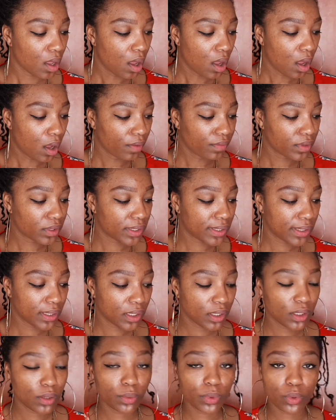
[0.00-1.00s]

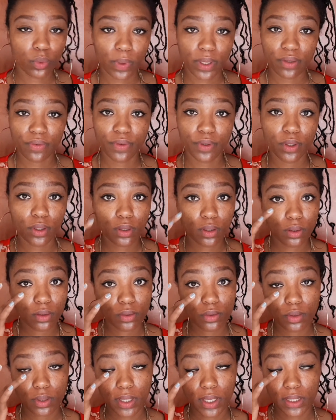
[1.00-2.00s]
Obviously, you would wait for your
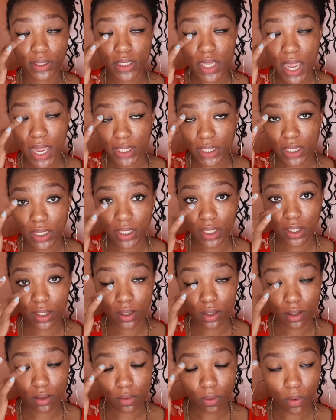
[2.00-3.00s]
glue to get tacky
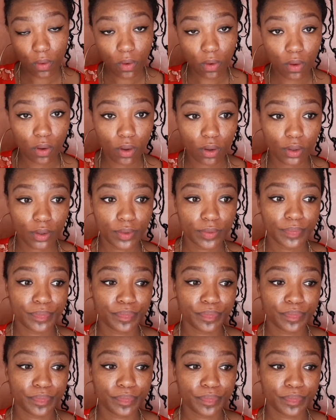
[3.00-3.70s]
and all.